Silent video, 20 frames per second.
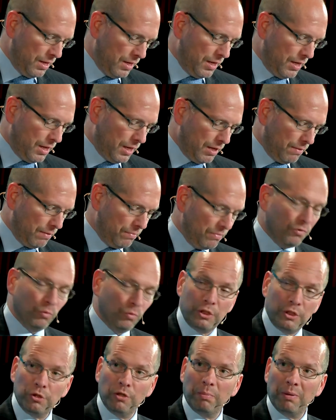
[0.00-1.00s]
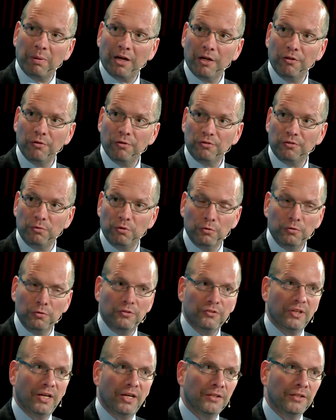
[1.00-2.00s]
Um, we should apply those
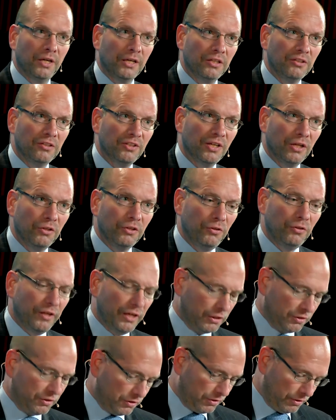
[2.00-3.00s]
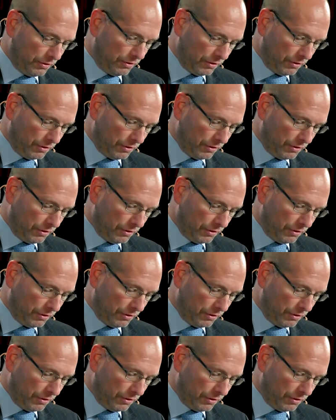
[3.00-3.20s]
rules, and I can tell you that